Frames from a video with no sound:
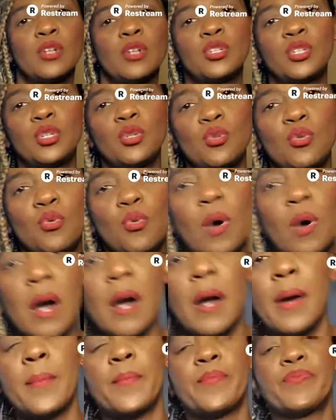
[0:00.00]

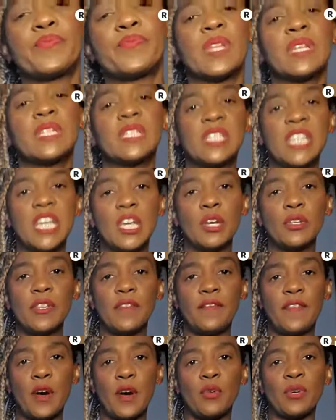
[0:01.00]
steal
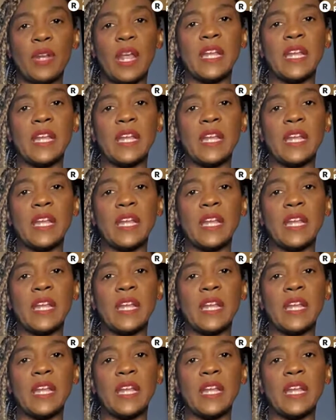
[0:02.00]
the vote,